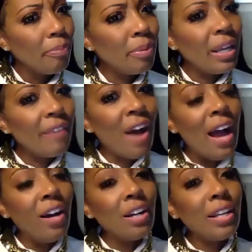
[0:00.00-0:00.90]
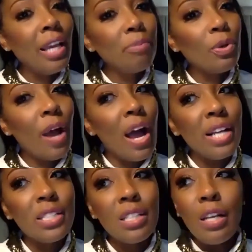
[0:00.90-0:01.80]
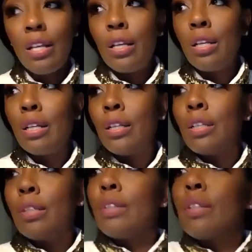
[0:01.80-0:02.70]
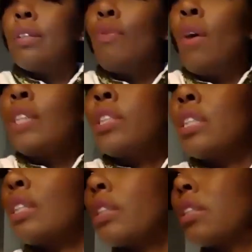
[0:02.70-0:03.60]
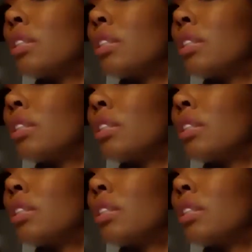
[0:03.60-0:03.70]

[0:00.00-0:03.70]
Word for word: But if I hug him, you guys, watch this.